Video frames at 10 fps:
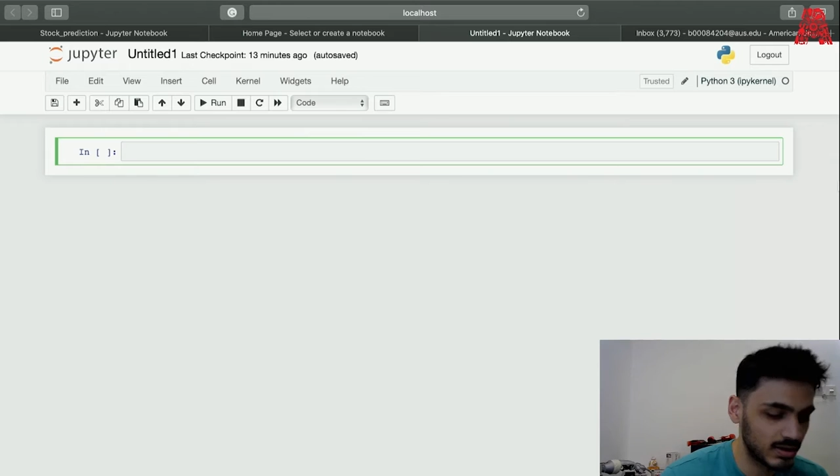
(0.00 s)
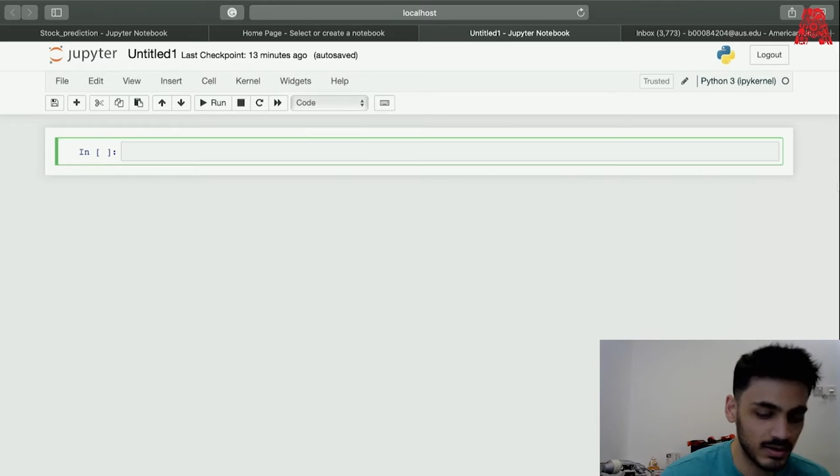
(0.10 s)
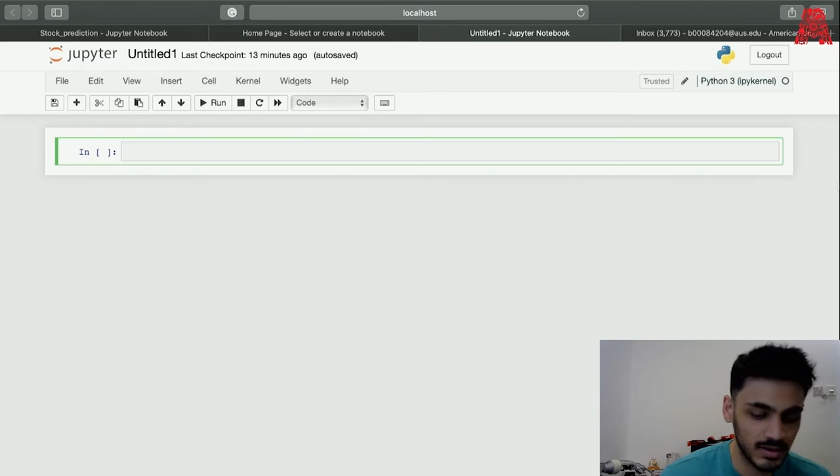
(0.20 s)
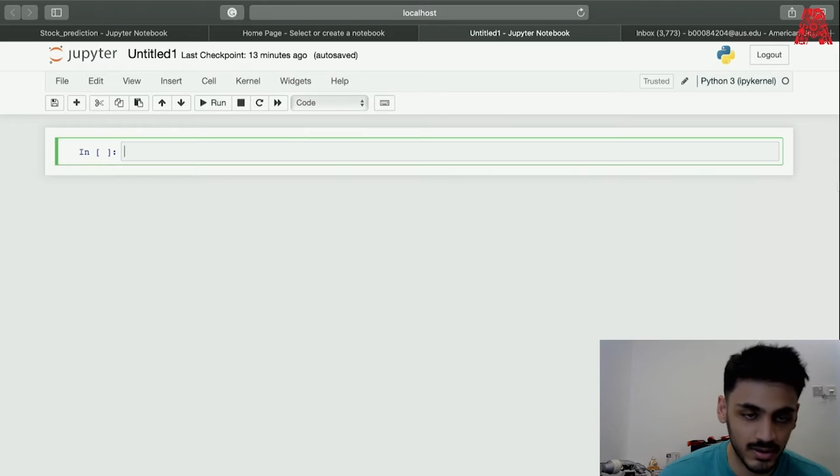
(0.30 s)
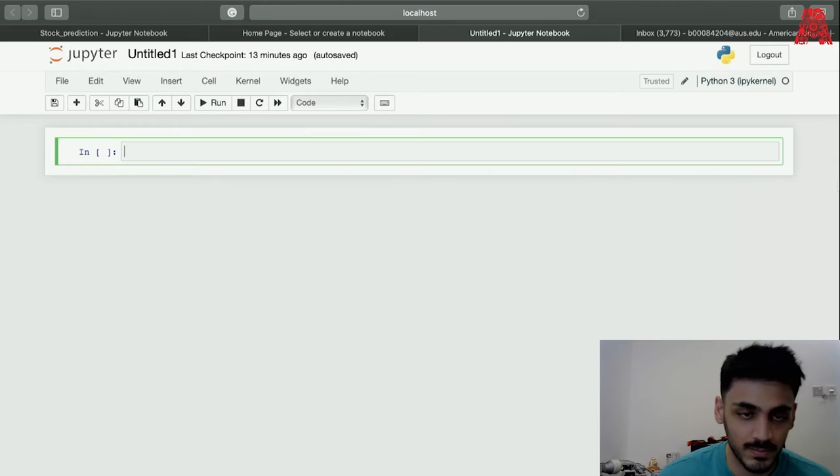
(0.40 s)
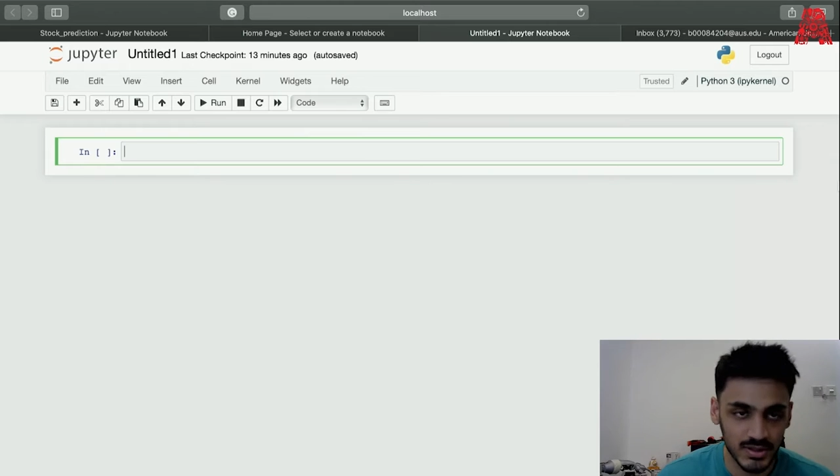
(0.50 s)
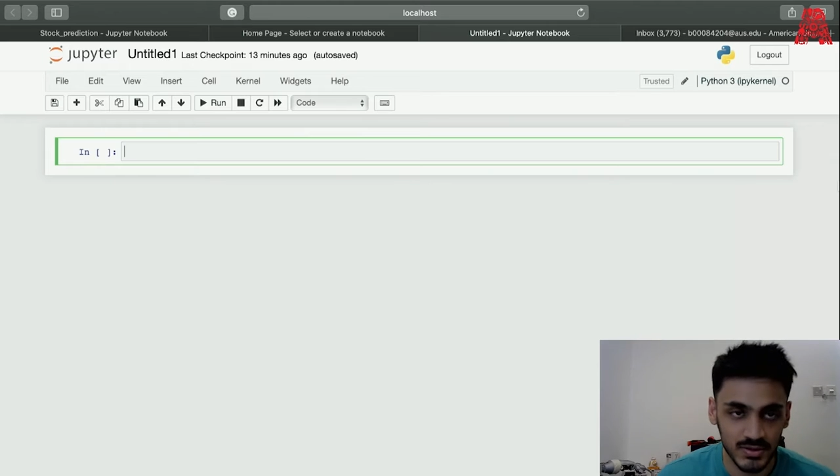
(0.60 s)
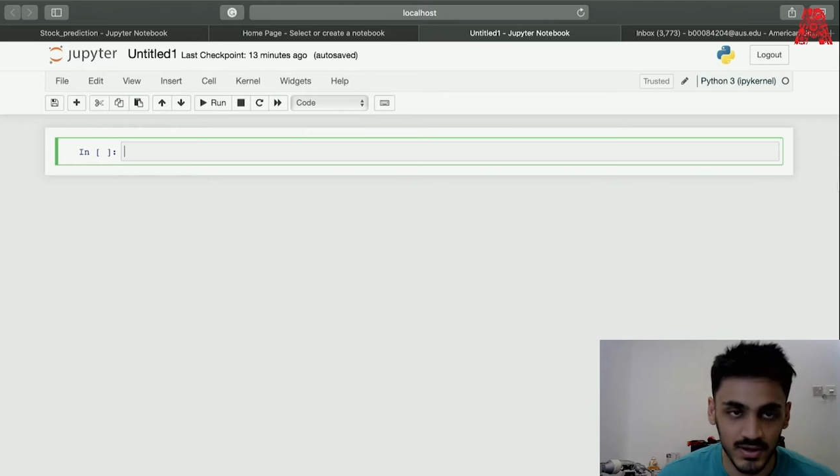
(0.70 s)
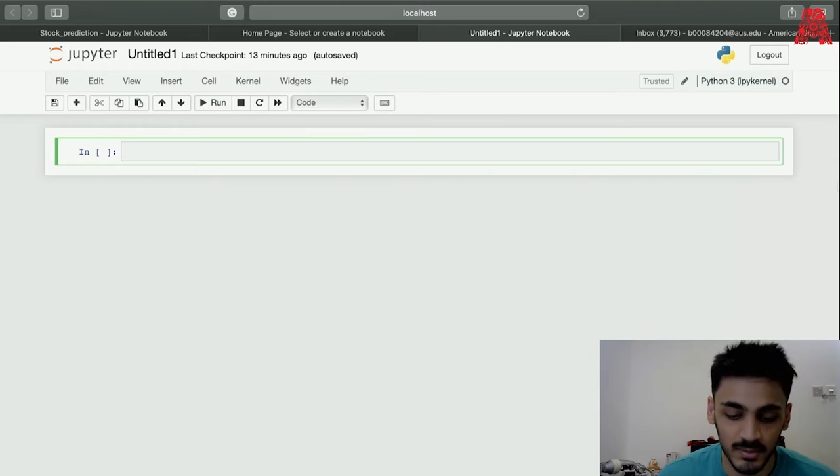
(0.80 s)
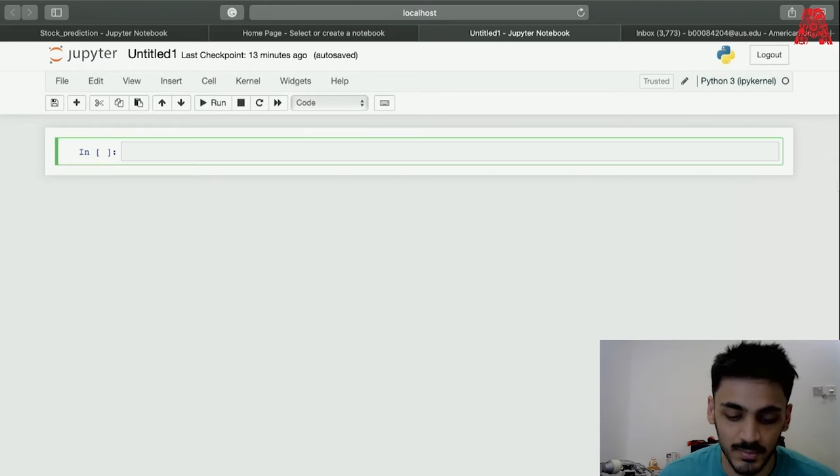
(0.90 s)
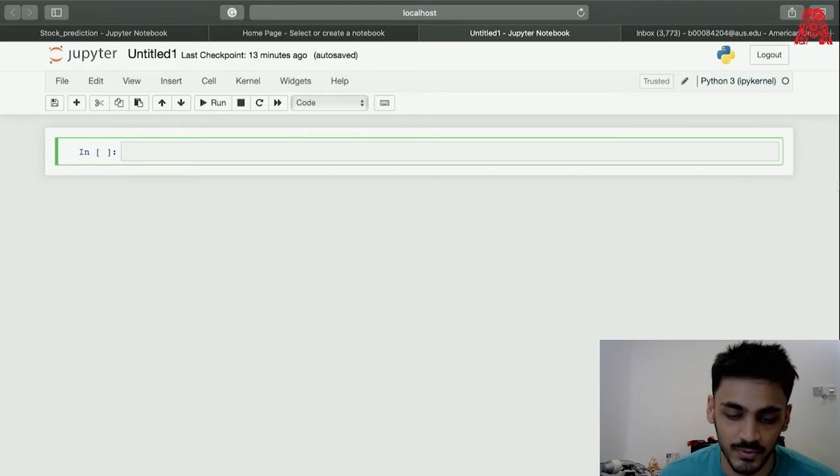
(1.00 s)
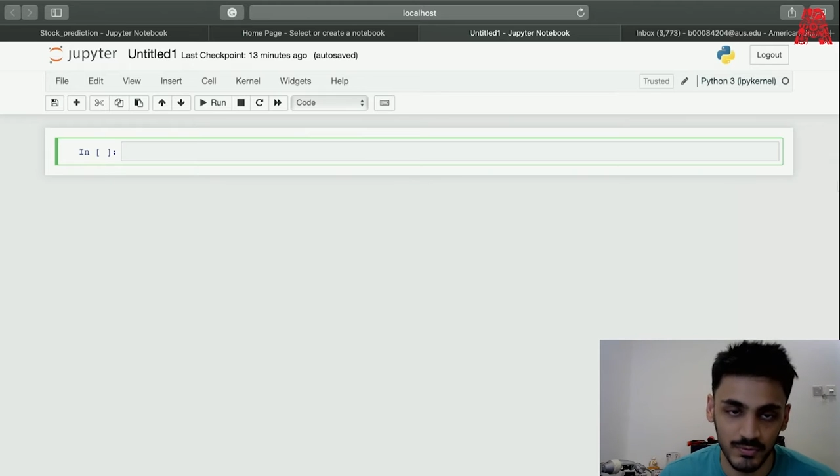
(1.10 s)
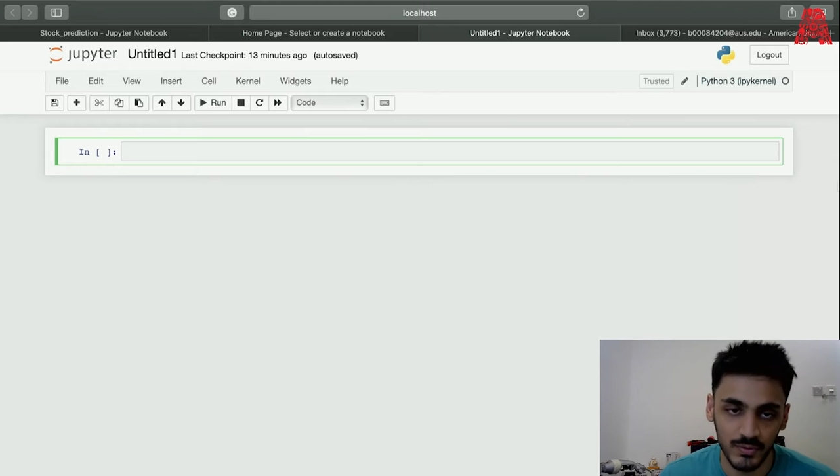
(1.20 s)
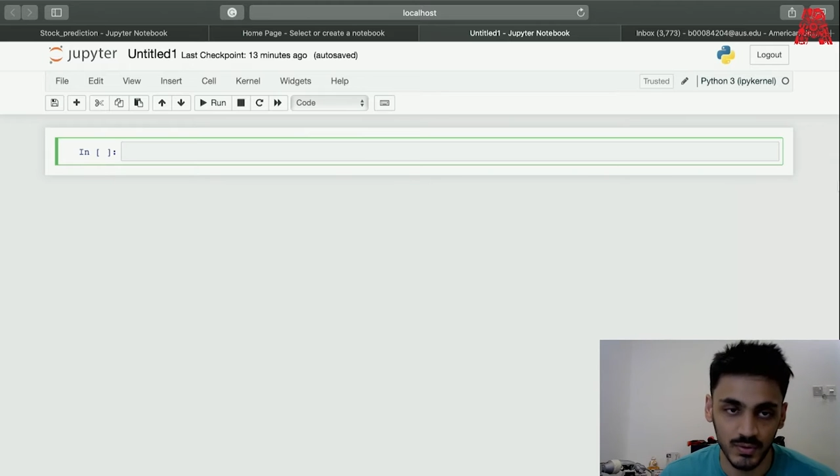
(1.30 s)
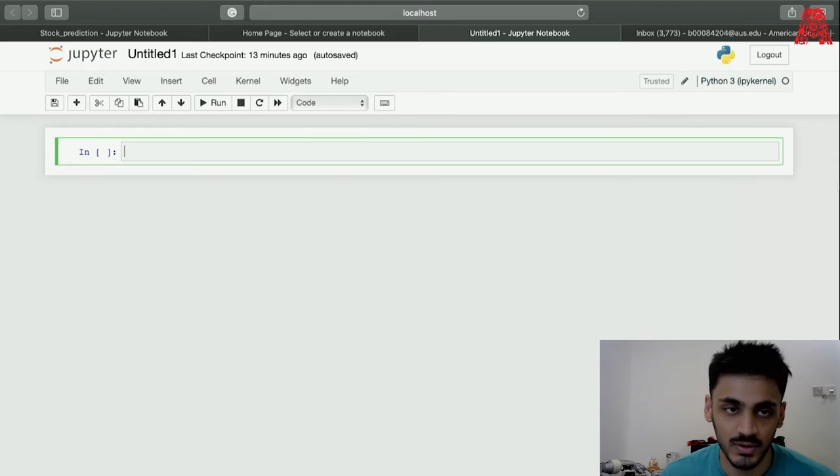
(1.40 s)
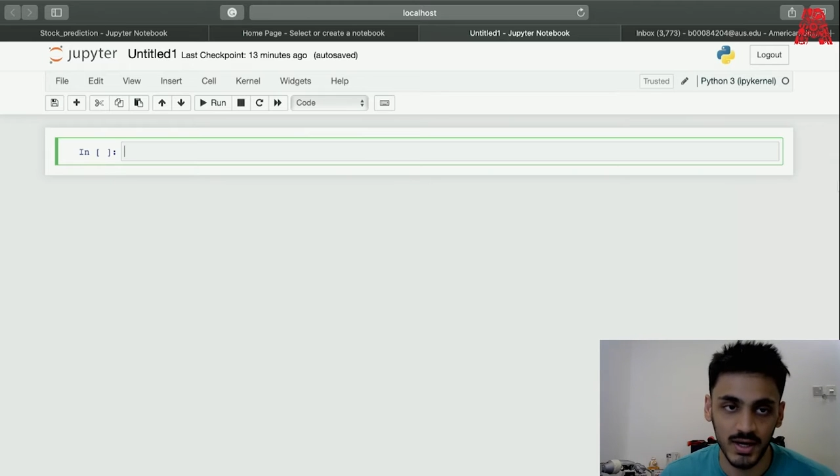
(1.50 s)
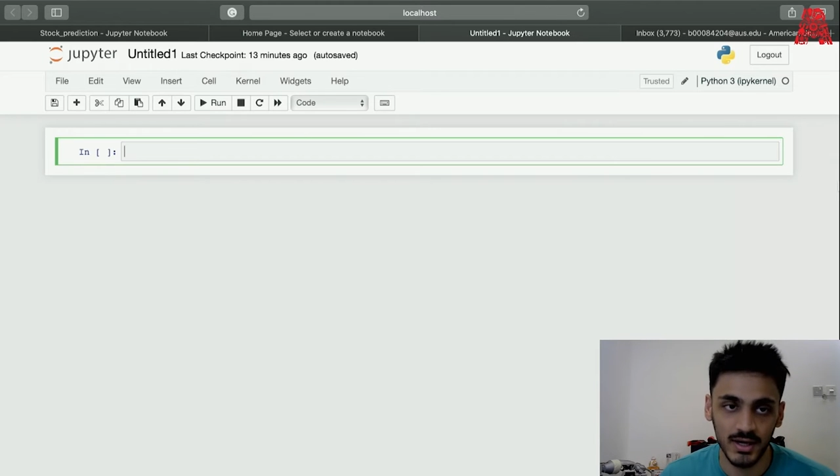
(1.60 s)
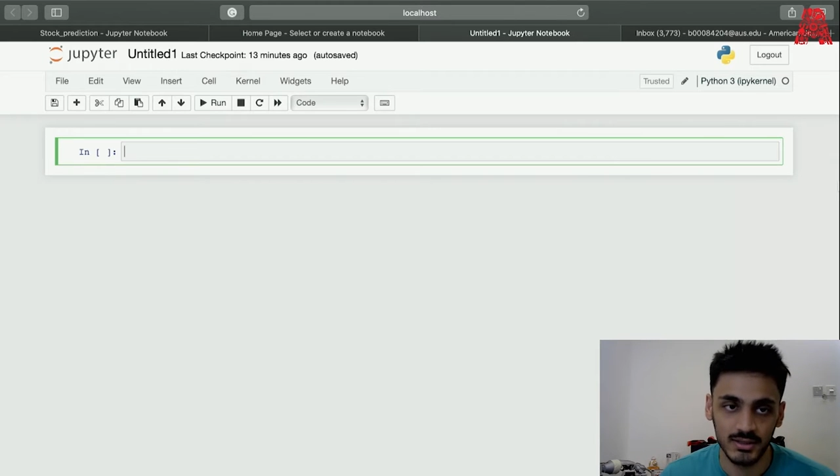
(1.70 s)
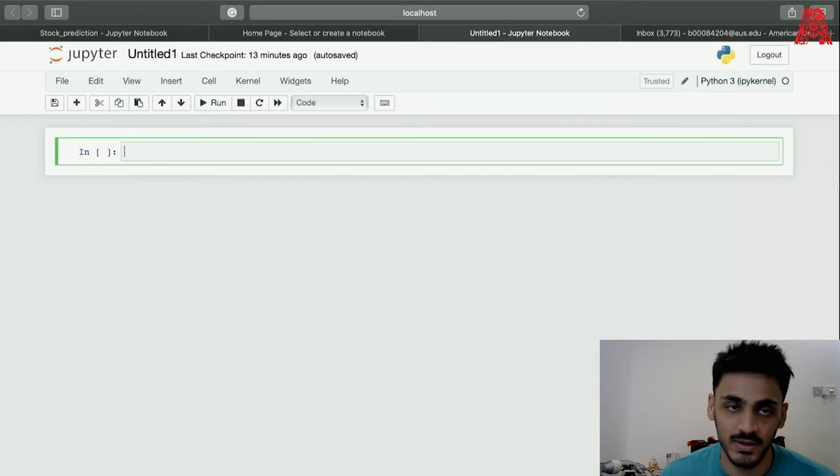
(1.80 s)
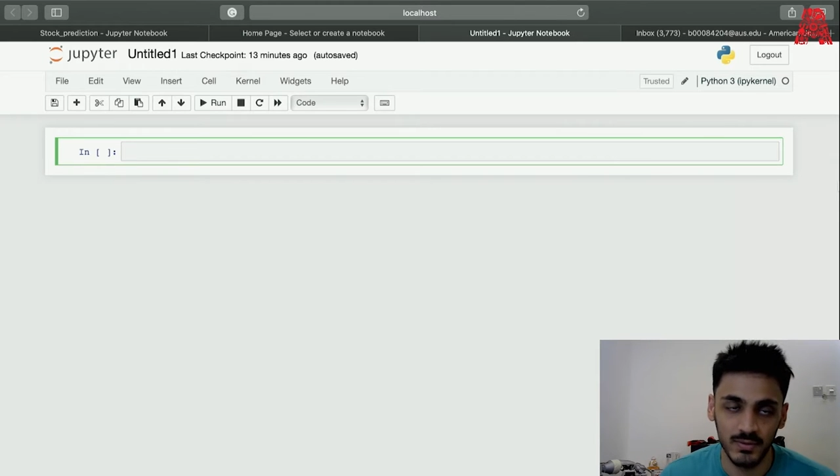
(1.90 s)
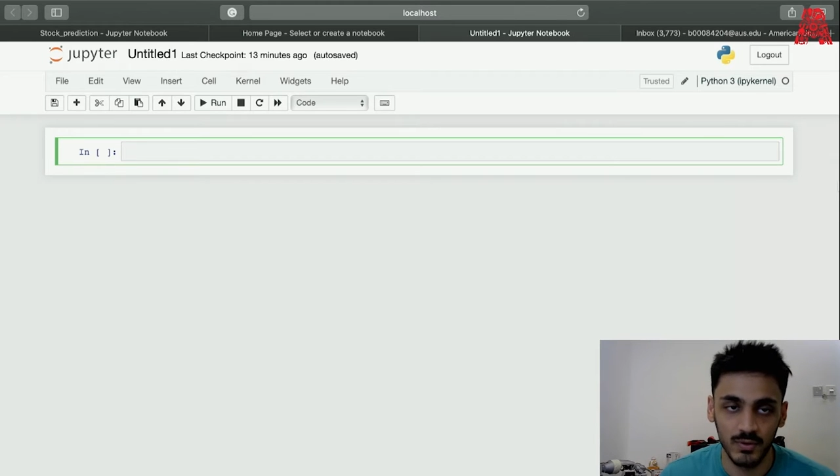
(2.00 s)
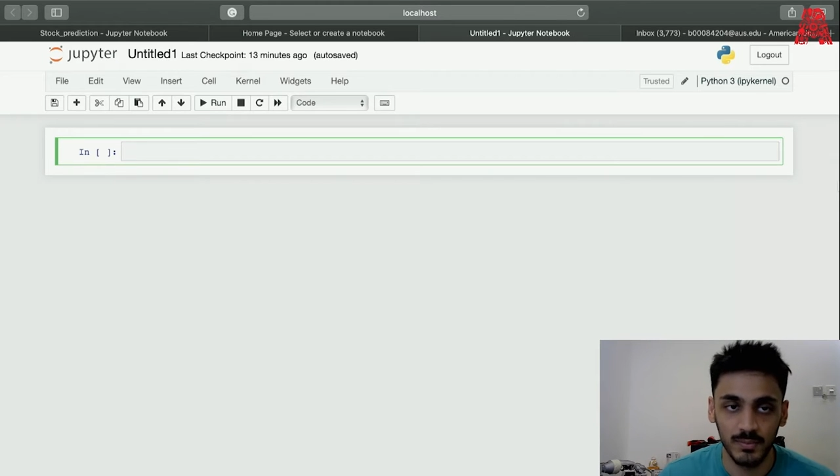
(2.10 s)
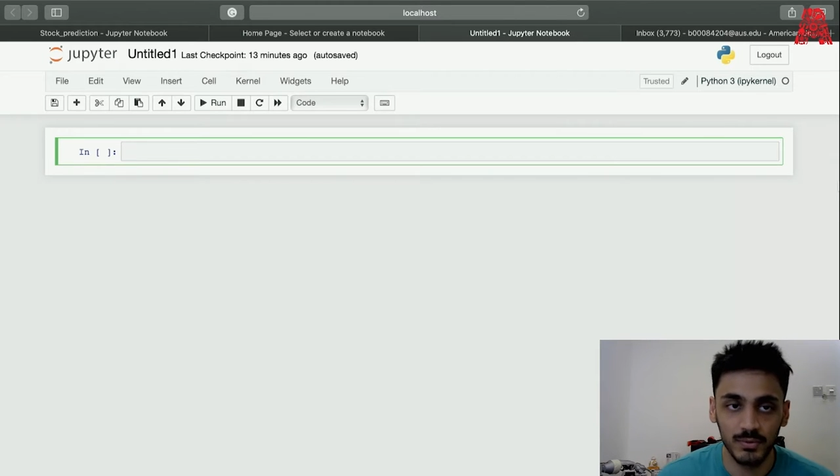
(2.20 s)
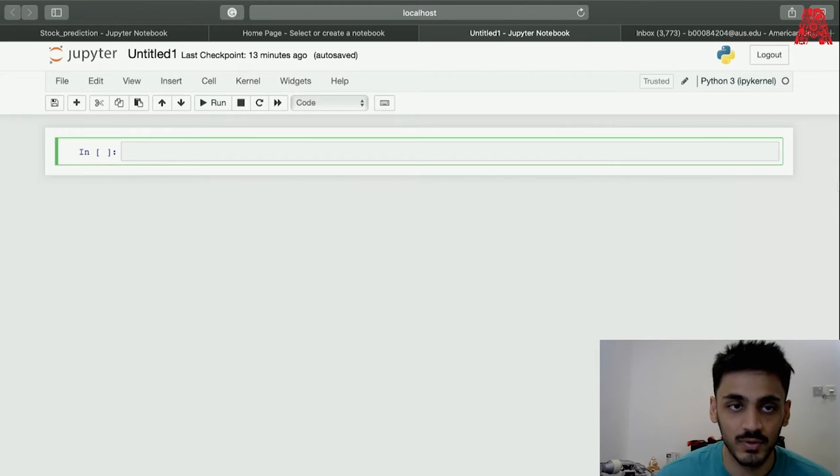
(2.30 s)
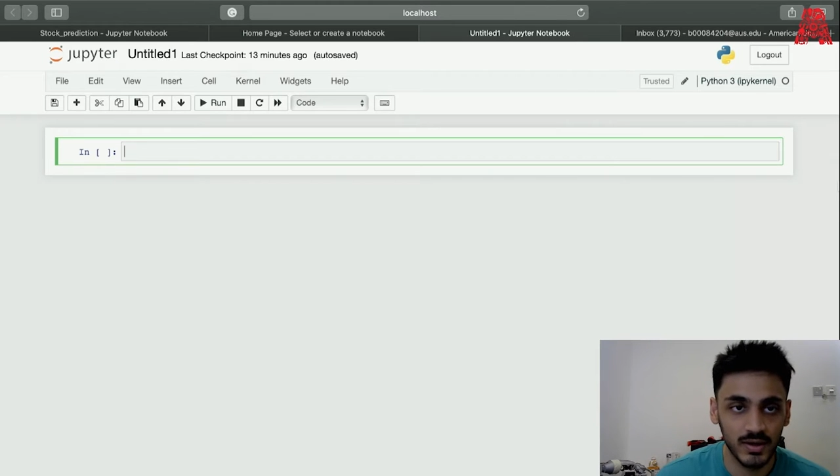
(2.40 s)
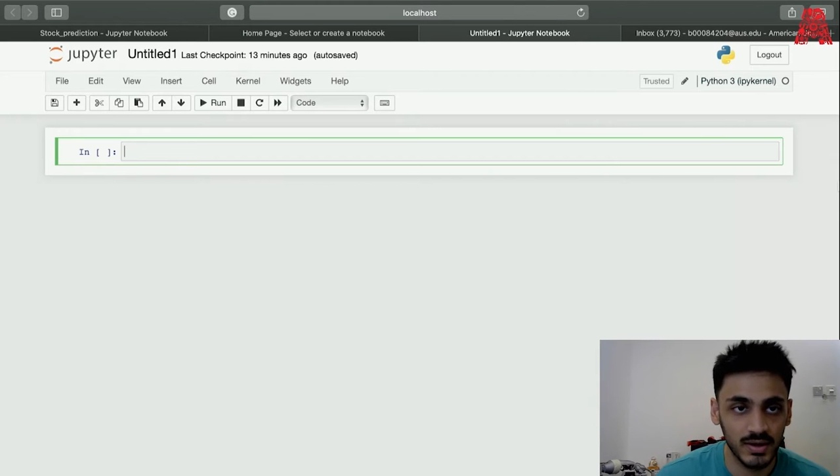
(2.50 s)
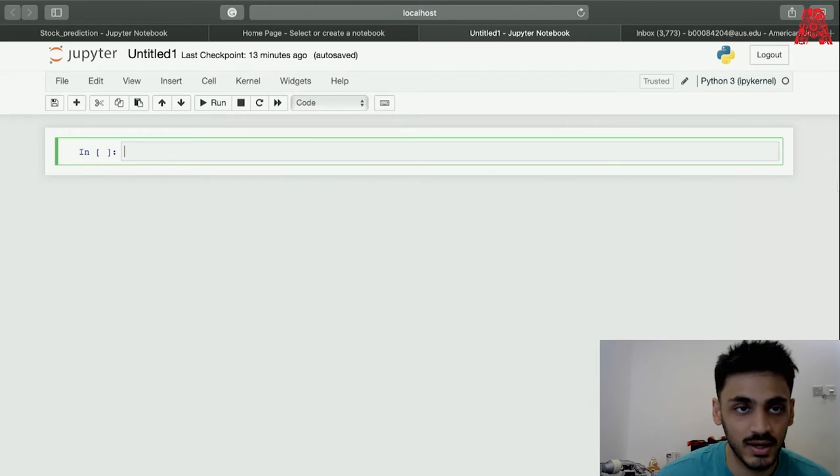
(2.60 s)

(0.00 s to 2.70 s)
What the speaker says: let me just write a bit of code, then I'll explain what I'm doing,